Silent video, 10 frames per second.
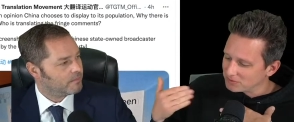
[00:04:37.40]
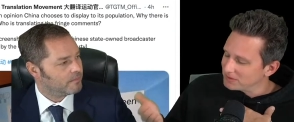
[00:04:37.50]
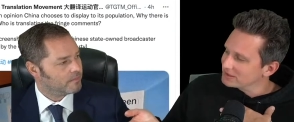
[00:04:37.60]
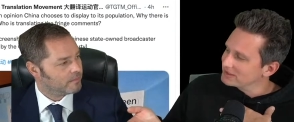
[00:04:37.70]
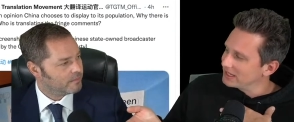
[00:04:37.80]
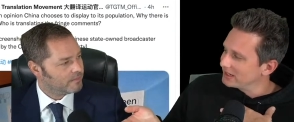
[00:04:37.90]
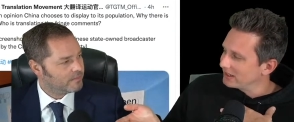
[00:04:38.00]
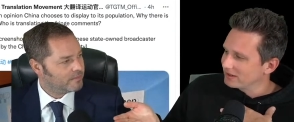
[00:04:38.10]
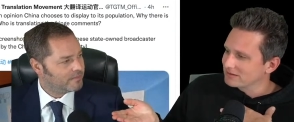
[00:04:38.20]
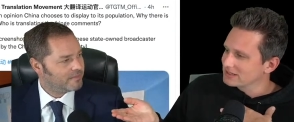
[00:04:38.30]
Speaker 1: Movement
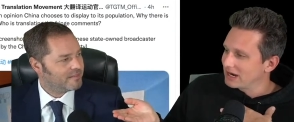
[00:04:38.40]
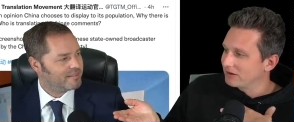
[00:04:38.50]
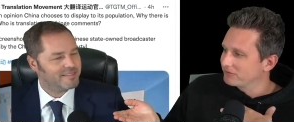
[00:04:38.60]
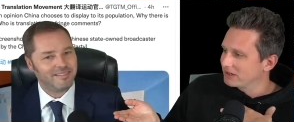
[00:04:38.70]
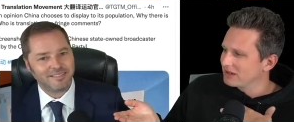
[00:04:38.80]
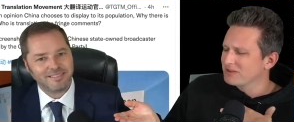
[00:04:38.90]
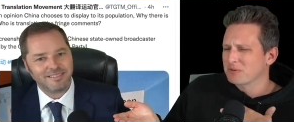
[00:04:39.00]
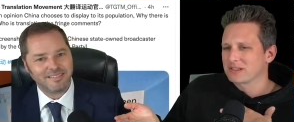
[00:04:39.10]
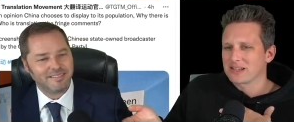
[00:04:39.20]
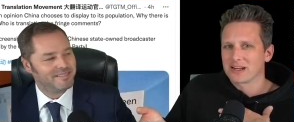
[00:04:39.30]
sending stuff. To,
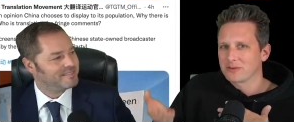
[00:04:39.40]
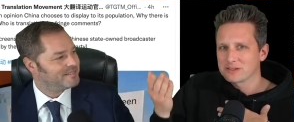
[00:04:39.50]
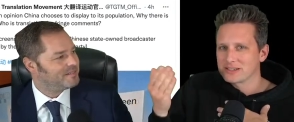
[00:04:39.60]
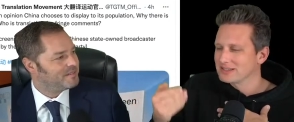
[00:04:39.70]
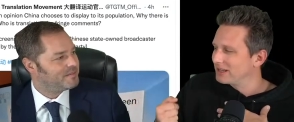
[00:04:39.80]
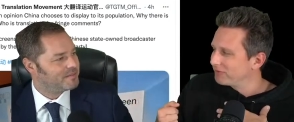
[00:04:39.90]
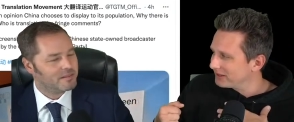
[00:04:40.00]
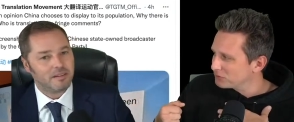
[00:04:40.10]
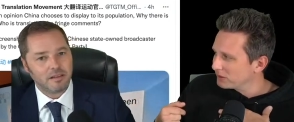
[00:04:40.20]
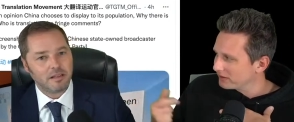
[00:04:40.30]
they weren't sending; it was just stuff
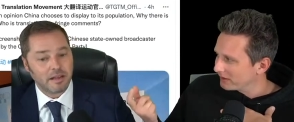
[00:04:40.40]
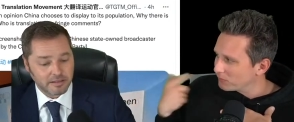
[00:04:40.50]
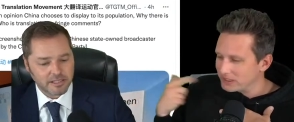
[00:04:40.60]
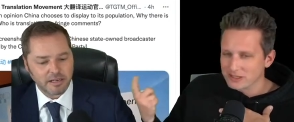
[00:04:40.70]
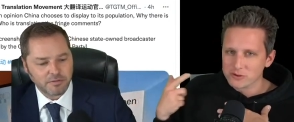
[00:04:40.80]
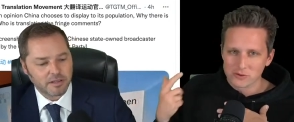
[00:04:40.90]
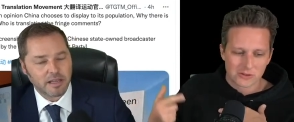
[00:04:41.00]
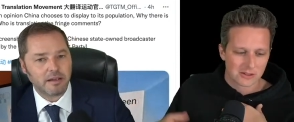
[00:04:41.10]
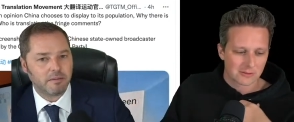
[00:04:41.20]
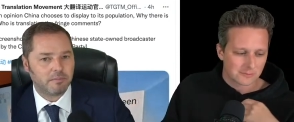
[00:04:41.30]
on Twitter. That, that stuff used.
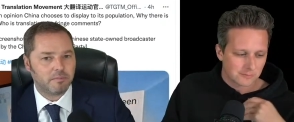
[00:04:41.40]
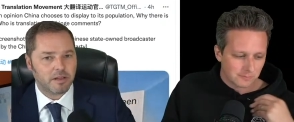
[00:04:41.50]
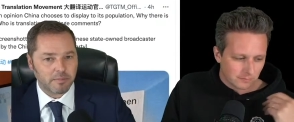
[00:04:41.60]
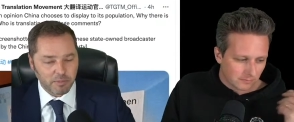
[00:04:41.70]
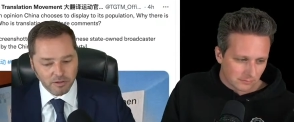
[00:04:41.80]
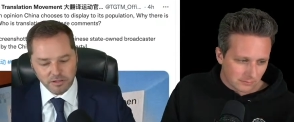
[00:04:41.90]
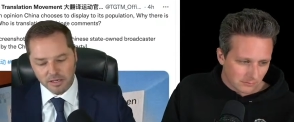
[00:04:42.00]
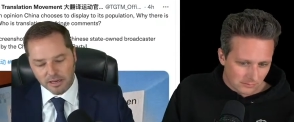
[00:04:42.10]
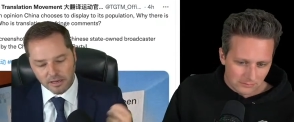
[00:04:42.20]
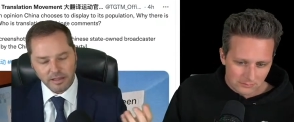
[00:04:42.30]
that
Speaker 2: they they
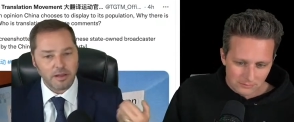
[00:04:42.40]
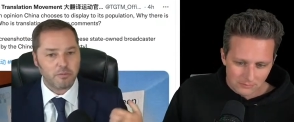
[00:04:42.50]
post, and they